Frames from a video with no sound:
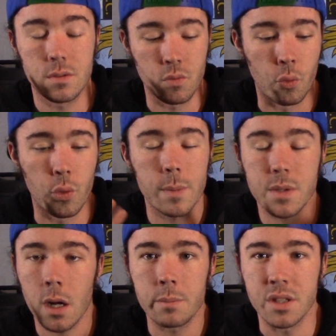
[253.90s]

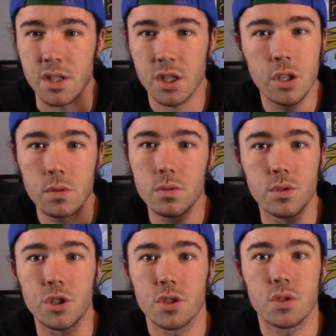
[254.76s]
whips up this
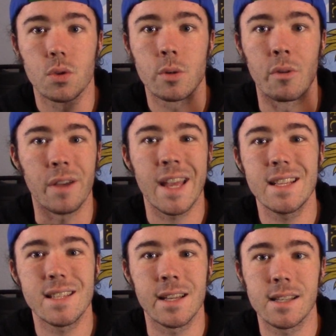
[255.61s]
huge storm of
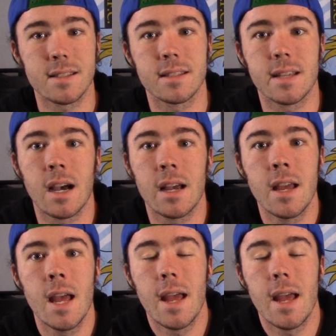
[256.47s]
hate against this guy,